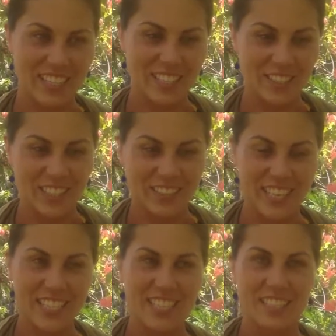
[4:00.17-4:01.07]
the trick,
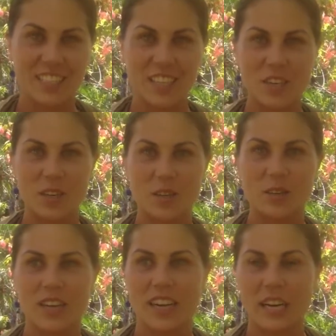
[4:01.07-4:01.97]
right? So
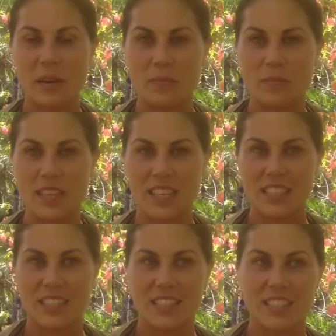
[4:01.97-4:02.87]

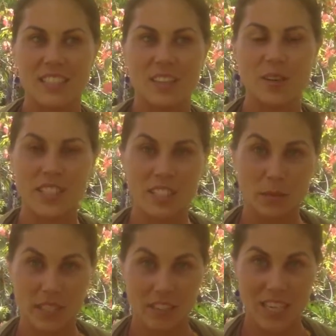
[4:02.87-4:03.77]
it's going to
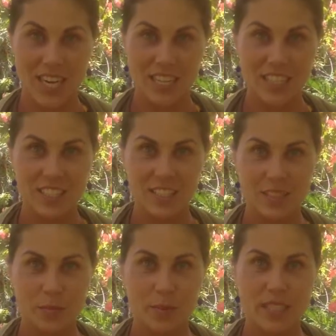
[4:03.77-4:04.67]
be a challenge,
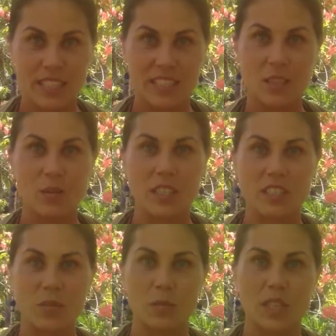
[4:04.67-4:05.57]
but it's going
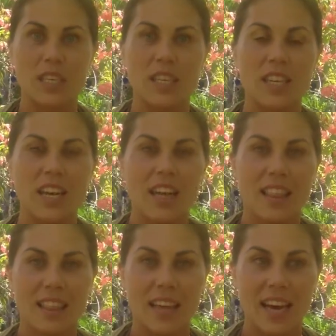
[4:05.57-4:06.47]
to be
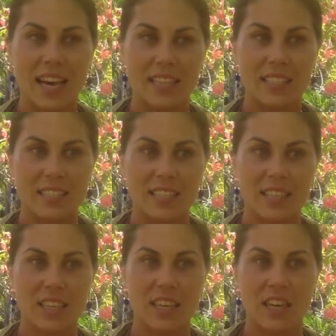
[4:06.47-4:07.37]
that
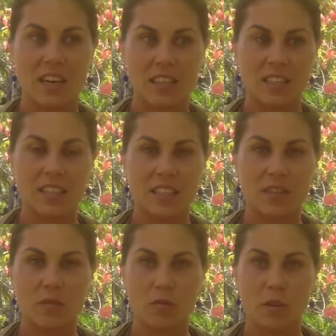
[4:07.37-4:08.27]
constant
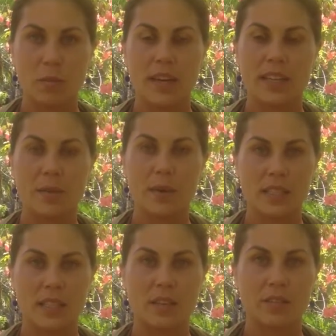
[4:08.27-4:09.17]
reminding
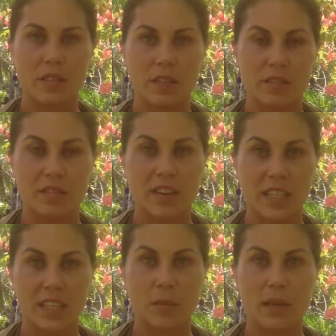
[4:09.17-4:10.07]
myself of
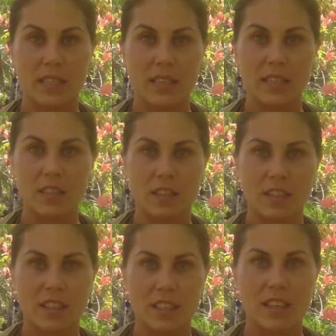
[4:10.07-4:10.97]
finding my center.
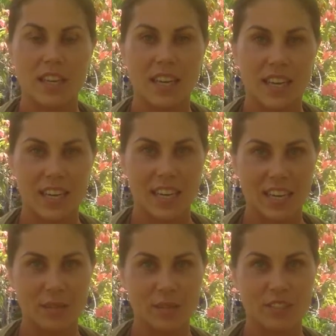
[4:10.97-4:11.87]
And
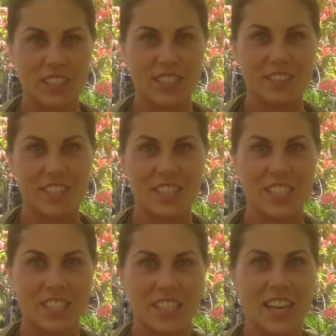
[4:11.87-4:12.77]
I received a
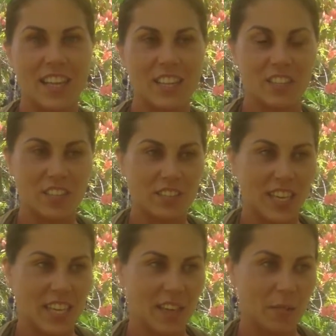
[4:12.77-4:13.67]
good analogy of
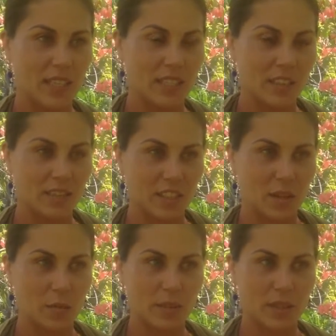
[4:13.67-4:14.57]
taking myself
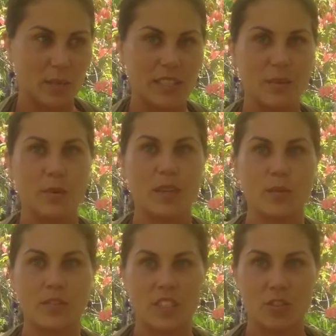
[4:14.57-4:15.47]
deep, deep as the bottom
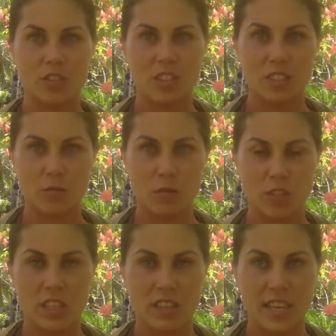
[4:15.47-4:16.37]
of the ocean and
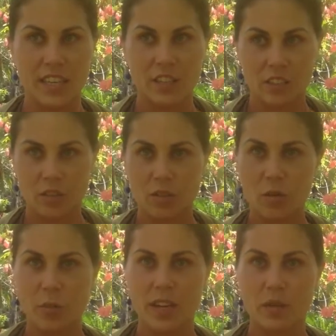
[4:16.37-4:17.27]
rooting there. So
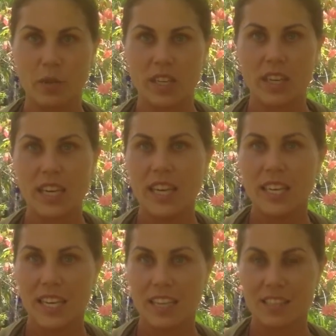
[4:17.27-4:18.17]
no matter what
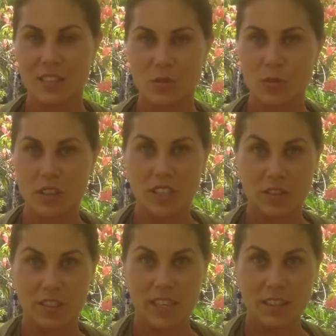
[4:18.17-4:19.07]
chaos is swirling
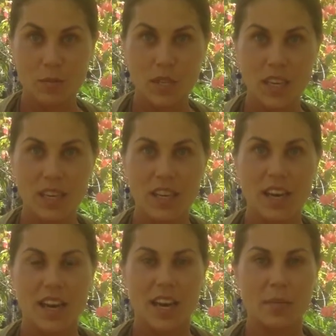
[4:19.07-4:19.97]
around me,
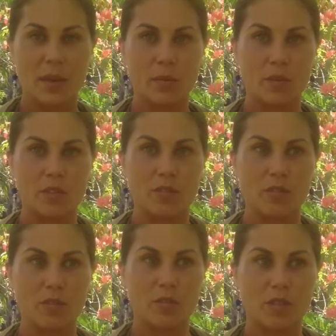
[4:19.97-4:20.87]
I'm able
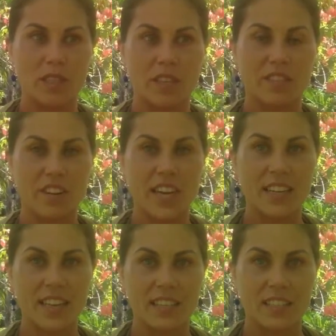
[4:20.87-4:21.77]
to
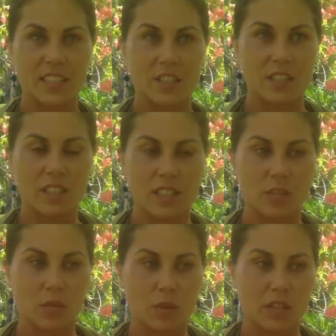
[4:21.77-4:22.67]
find that center. And
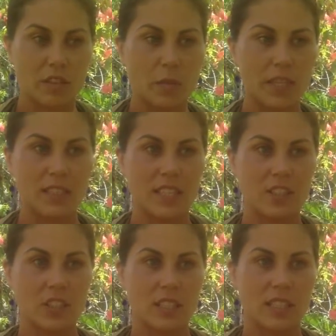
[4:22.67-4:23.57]
through one of our
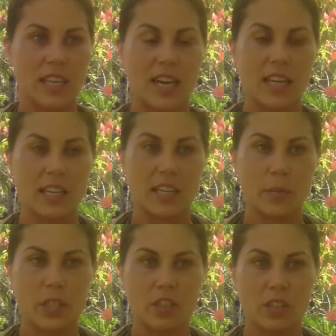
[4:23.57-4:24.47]
meditations, I got an
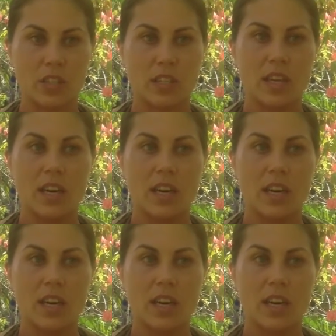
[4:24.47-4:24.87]
image that